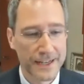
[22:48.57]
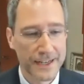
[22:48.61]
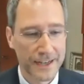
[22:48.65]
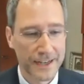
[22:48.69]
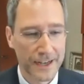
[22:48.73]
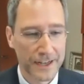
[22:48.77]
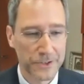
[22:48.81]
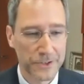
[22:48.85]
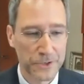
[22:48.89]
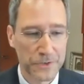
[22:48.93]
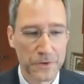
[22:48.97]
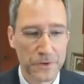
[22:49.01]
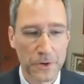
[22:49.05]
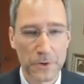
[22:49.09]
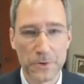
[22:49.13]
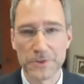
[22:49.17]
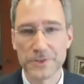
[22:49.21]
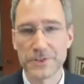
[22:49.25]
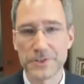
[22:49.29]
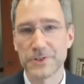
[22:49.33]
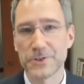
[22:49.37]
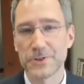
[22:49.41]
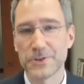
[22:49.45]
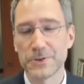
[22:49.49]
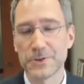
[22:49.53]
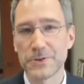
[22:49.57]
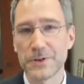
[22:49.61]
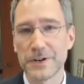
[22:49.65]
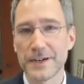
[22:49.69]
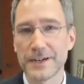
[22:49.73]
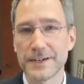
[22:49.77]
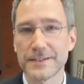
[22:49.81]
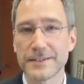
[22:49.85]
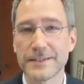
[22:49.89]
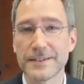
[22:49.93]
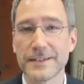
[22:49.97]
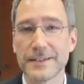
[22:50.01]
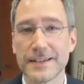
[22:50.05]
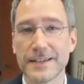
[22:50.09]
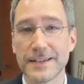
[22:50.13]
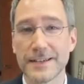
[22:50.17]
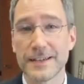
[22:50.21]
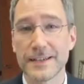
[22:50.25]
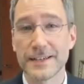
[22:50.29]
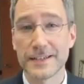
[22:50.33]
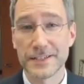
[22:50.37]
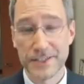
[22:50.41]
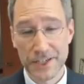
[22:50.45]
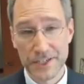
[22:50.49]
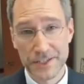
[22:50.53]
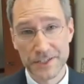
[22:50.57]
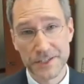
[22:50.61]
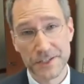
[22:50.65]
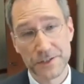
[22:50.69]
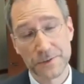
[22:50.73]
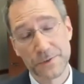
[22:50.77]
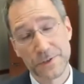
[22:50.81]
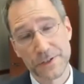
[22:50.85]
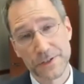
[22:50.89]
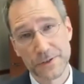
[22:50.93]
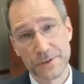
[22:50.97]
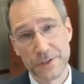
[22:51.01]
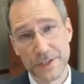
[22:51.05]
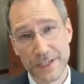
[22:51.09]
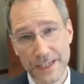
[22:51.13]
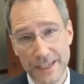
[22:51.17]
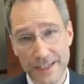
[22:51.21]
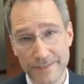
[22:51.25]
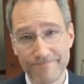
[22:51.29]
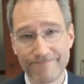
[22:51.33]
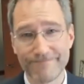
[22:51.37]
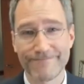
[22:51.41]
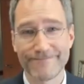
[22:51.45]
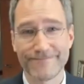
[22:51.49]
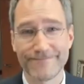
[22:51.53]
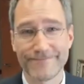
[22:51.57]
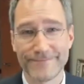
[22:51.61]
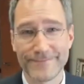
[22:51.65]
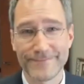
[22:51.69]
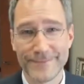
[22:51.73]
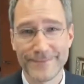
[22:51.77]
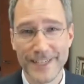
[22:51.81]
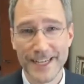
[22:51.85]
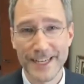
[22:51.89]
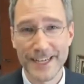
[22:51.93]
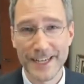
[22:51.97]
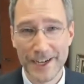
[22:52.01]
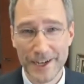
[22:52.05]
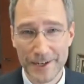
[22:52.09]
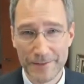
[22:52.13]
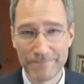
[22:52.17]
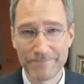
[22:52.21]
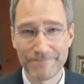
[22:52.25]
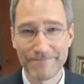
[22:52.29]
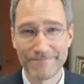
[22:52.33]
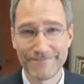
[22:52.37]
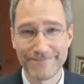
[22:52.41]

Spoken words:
I look forward to exchanging with you again. Take care.